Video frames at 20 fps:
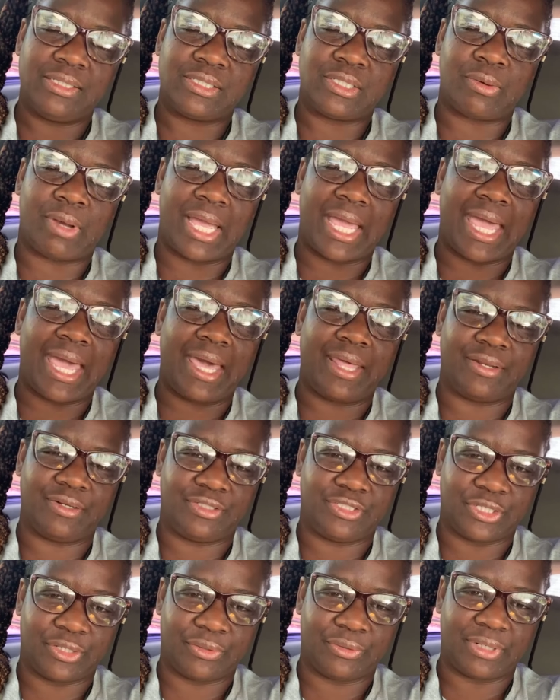So I had a
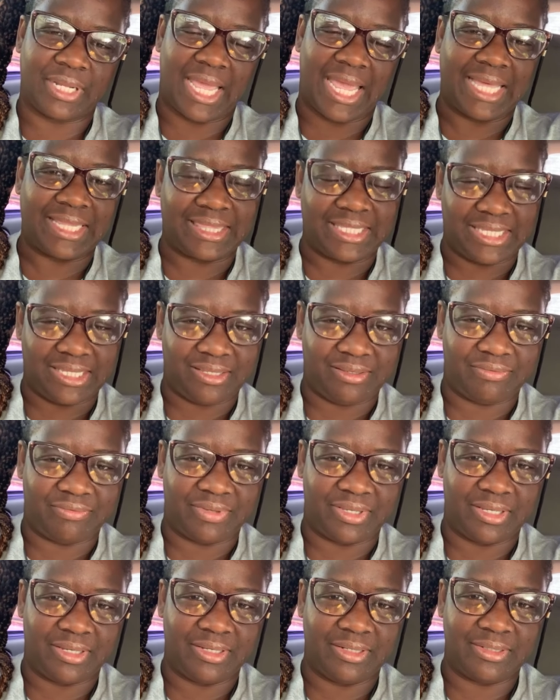shirt at the
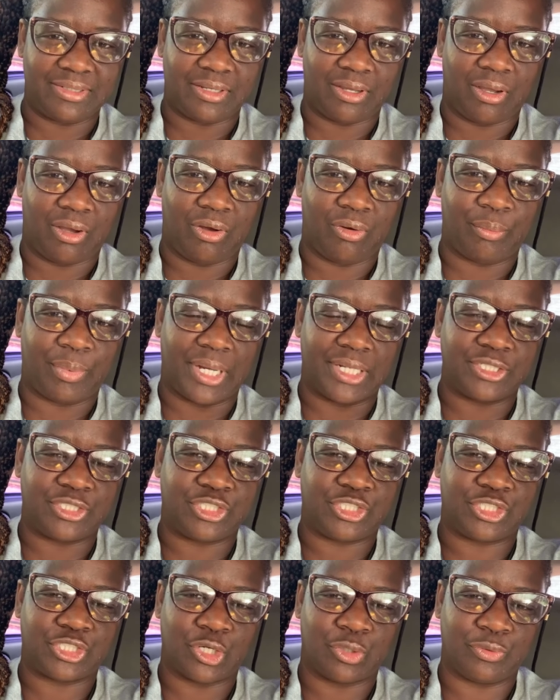event on my
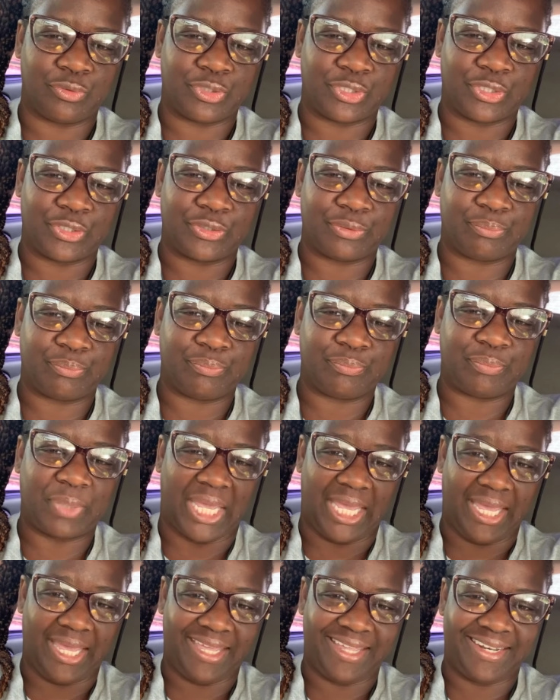shoulder
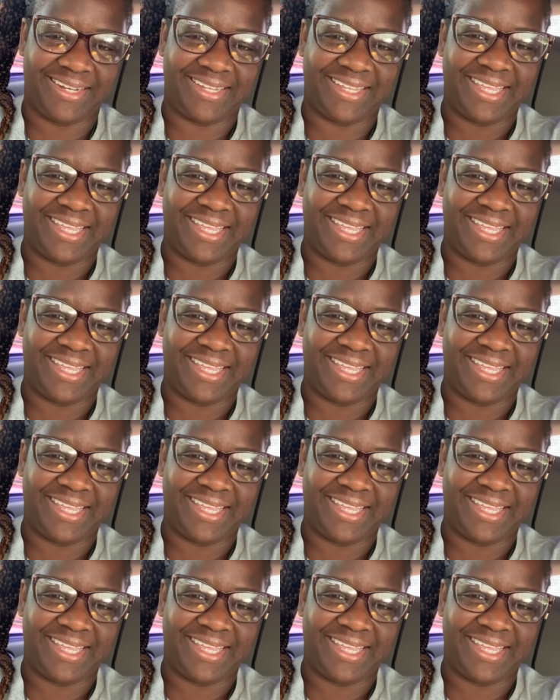pad.